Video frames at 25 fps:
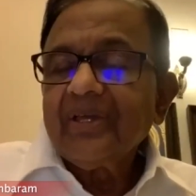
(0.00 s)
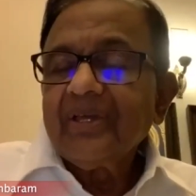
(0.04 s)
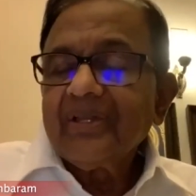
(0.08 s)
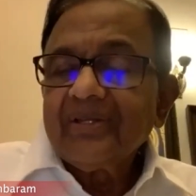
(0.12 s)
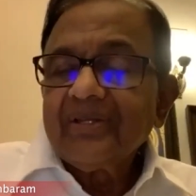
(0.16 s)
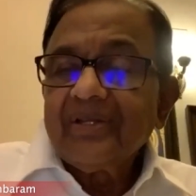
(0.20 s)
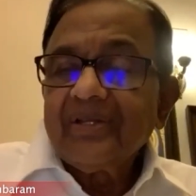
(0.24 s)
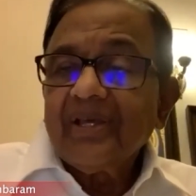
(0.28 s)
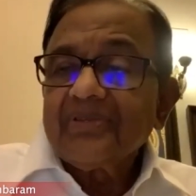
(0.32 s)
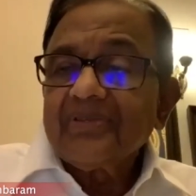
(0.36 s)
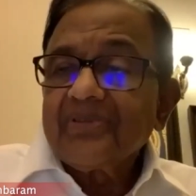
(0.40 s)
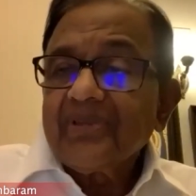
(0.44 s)

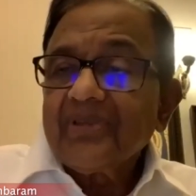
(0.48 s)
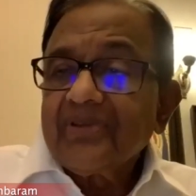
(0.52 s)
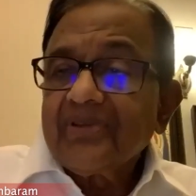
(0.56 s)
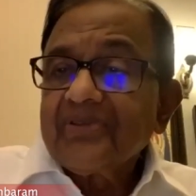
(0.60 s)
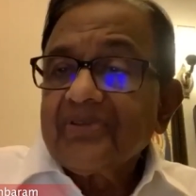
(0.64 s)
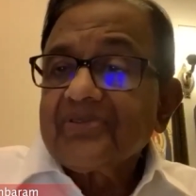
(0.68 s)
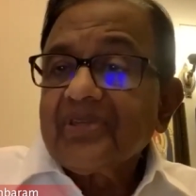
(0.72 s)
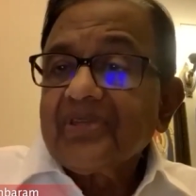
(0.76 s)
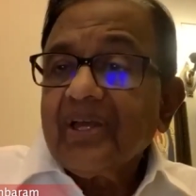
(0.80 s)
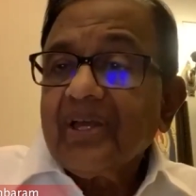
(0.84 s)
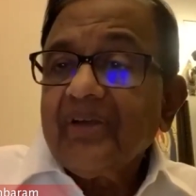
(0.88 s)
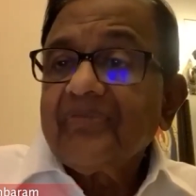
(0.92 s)
Does it
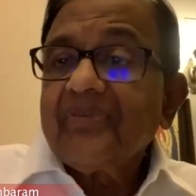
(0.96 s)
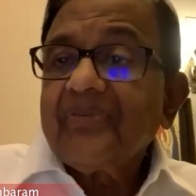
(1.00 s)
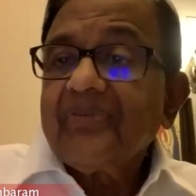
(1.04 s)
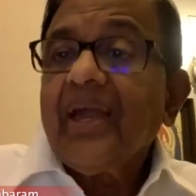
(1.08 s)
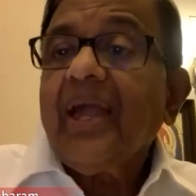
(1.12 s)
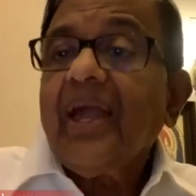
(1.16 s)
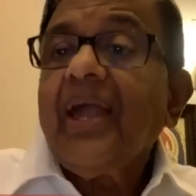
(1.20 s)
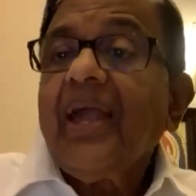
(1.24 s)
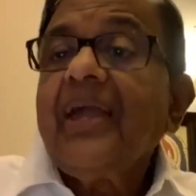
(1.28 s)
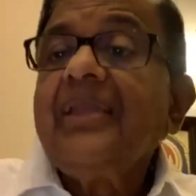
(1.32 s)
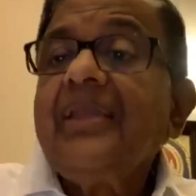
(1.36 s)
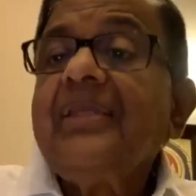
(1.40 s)
deserve
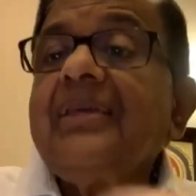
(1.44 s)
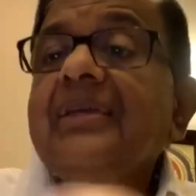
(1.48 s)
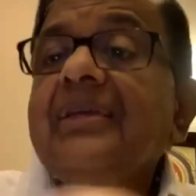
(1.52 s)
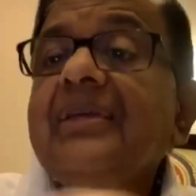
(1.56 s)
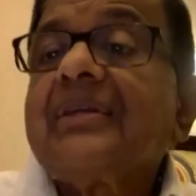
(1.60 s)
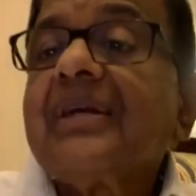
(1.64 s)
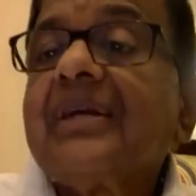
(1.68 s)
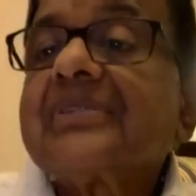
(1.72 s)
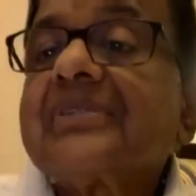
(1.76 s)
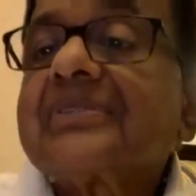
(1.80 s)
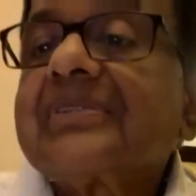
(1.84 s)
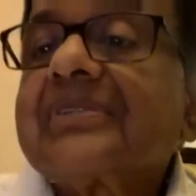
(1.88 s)
any
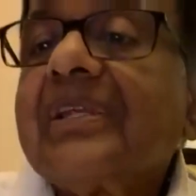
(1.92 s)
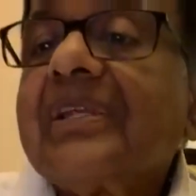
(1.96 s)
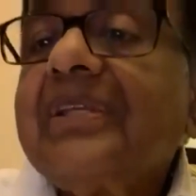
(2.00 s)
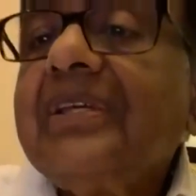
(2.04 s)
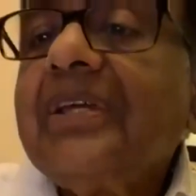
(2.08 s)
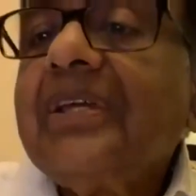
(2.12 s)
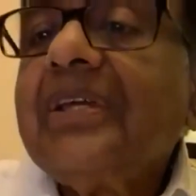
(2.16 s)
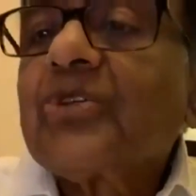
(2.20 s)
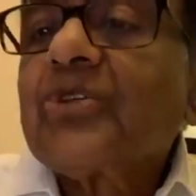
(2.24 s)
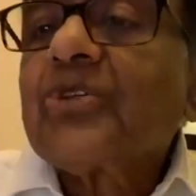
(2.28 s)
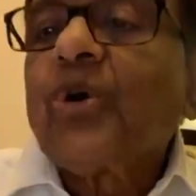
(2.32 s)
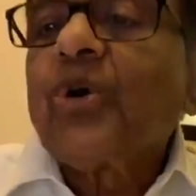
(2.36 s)

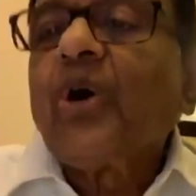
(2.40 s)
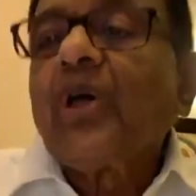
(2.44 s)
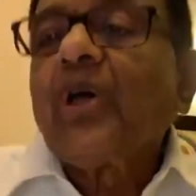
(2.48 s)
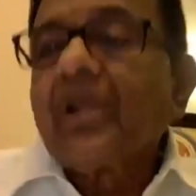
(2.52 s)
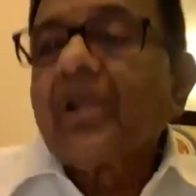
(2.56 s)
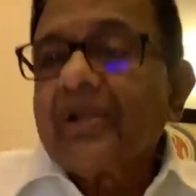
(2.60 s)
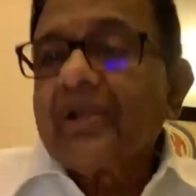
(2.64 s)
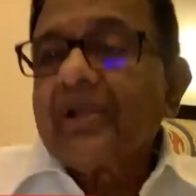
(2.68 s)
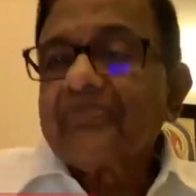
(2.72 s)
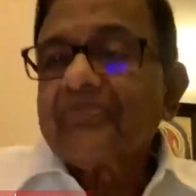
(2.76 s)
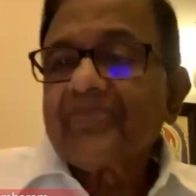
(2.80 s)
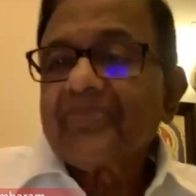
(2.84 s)
custody at
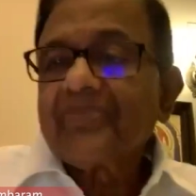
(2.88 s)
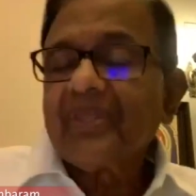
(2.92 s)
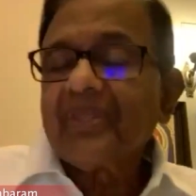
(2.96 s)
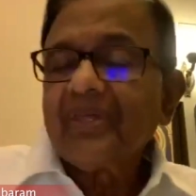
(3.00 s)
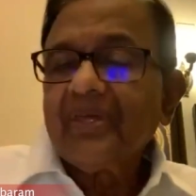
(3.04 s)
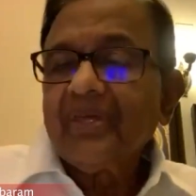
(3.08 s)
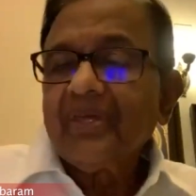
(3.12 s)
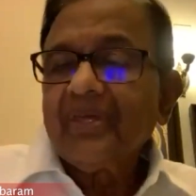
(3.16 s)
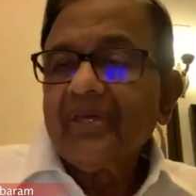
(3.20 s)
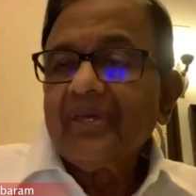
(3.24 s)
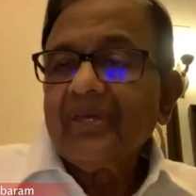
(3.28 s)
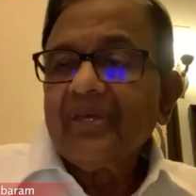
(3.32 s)
all?
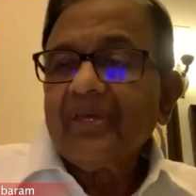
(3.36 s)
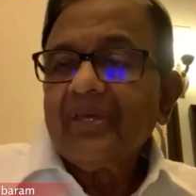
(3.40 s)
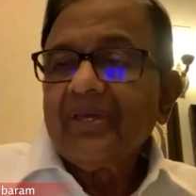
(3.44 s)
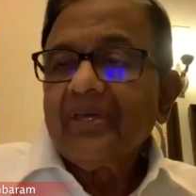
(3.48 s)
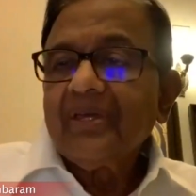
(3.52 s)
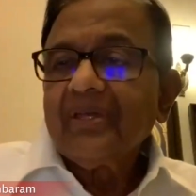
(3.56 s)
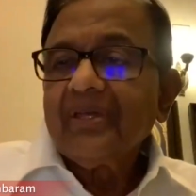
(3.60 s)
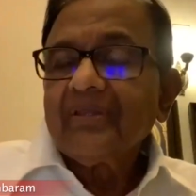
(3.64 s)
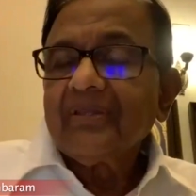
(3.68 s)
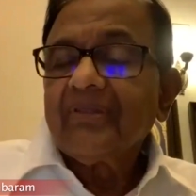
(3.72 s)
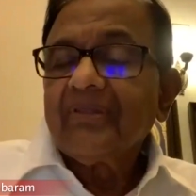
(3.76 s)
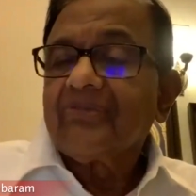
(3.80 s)

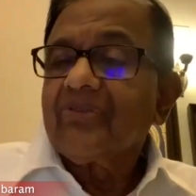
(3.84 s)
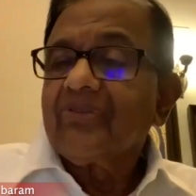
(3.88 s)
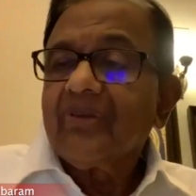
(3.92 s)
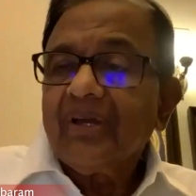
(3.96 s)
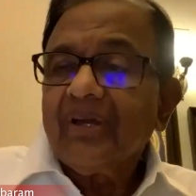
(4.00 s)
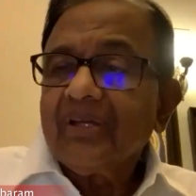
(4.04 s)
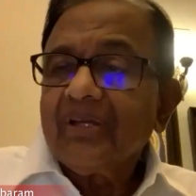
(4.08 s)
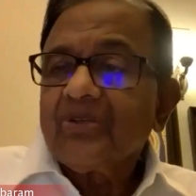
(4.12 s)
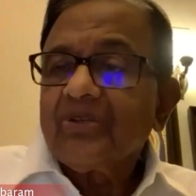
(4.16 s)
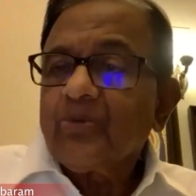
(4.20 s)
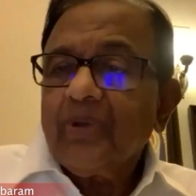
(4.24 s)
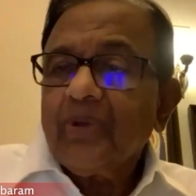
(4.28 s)
The
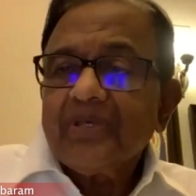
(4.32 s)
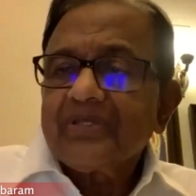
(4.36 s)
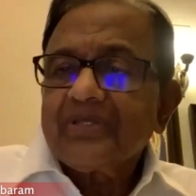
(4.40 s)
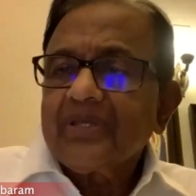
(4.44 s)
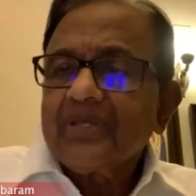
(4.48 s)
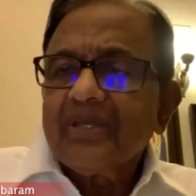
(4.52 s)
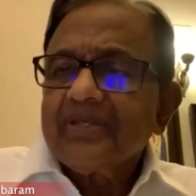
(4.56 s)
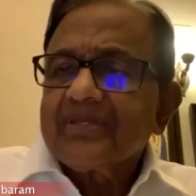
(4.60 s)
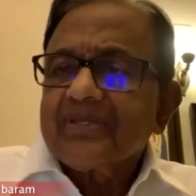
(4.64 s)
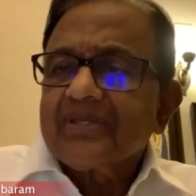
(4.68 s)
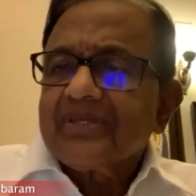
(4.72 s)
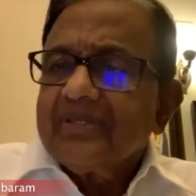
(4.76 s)
third
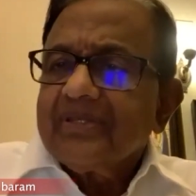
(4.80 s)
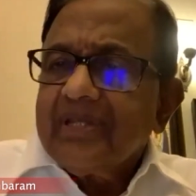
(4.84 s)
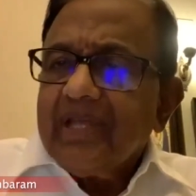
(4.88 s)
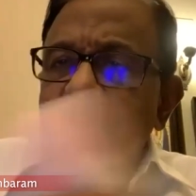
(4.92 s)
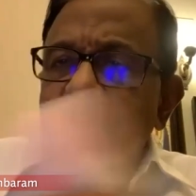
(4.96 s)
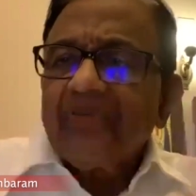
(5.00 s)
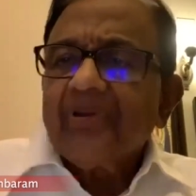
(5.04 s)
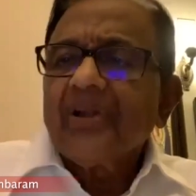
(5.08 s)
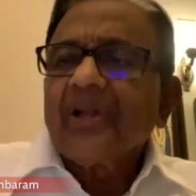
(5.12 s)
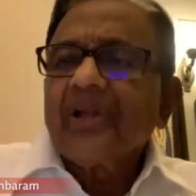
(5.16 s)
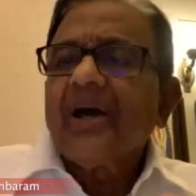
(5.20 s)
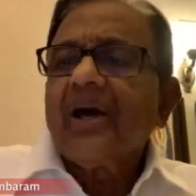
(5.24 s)
question is
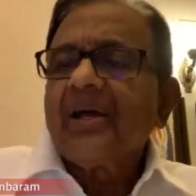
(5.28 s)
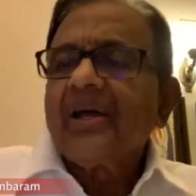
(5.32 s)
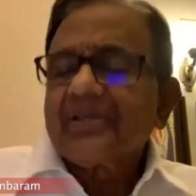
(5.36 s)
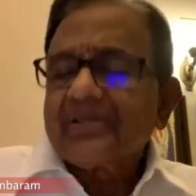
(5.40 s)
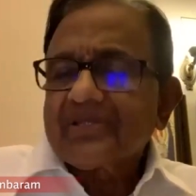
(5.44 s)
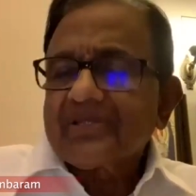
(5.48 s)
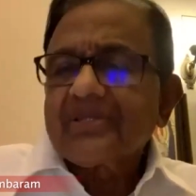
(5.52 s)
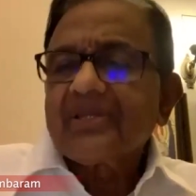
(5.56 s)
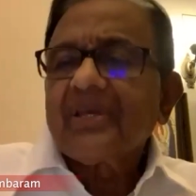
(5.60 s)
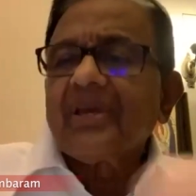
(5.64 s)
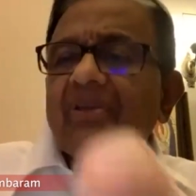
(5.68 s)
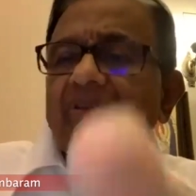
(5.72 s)
never
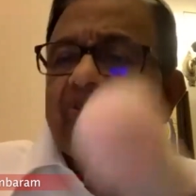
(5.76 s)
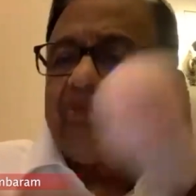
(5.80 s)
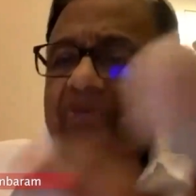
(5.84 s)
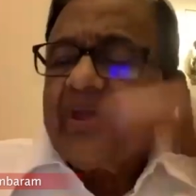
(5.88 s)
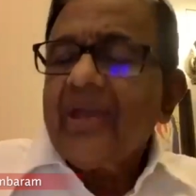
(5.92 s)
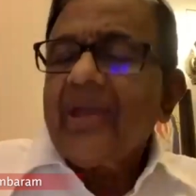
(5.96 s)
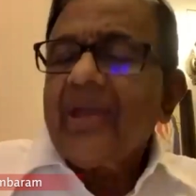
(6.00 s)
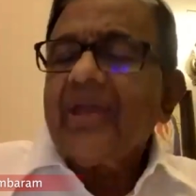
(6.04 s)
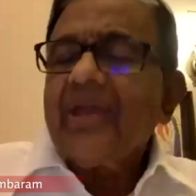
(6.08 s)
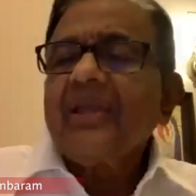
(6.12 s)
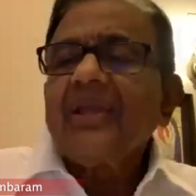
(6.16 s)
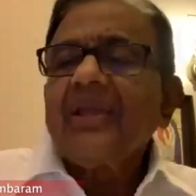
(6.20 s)
asked,
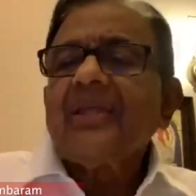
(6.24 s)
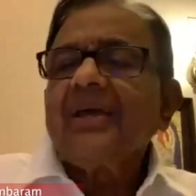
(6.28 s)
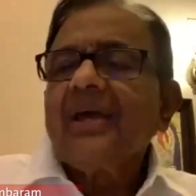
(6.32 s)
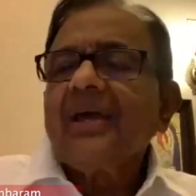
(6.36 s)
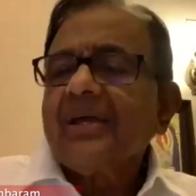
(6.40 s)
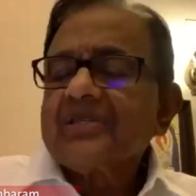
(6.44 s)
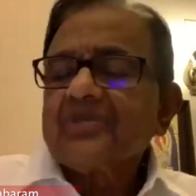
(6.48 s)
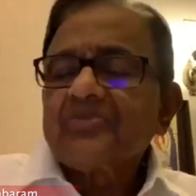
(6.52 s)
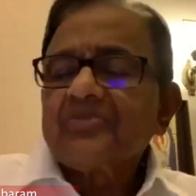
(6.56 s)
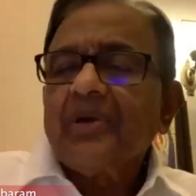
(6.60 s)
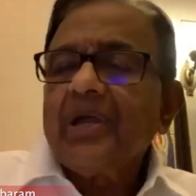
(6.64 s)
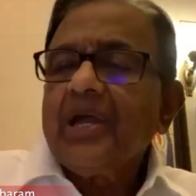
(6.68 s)
rarely
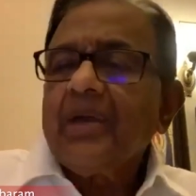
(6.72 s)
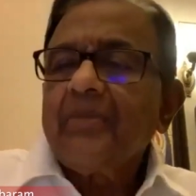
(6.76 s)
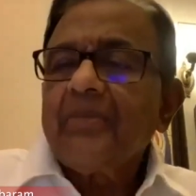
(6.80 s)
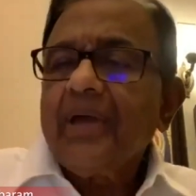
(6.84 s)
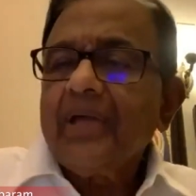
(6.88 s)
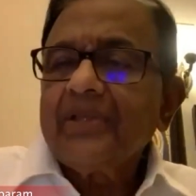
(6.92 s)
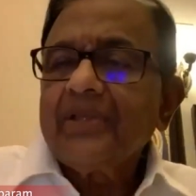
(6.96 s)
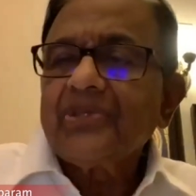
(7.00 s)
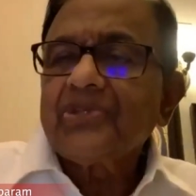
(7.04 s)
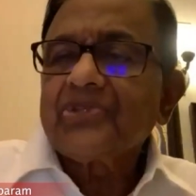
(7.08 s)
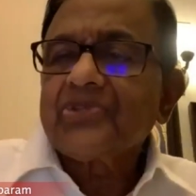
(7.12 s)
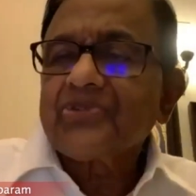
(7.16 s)
asked by a
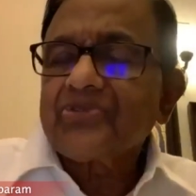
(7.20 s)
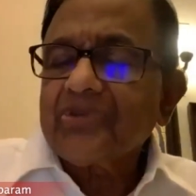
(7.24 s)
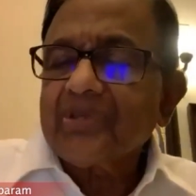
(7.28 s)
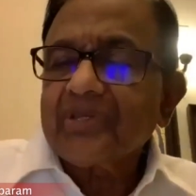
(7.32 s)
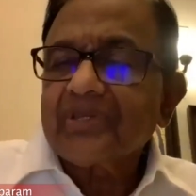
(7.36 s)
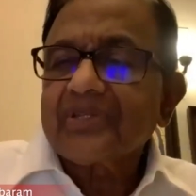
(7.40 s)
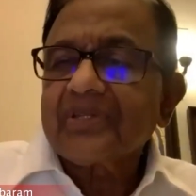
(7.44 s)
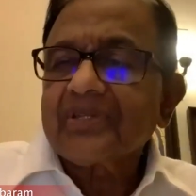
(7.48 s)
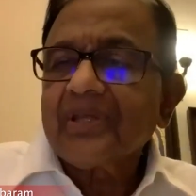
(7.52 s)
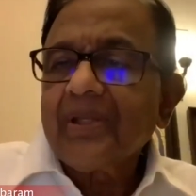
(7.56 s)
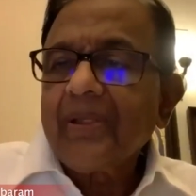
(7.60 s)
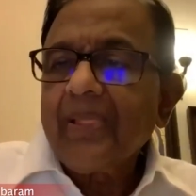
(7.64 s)
magistrate.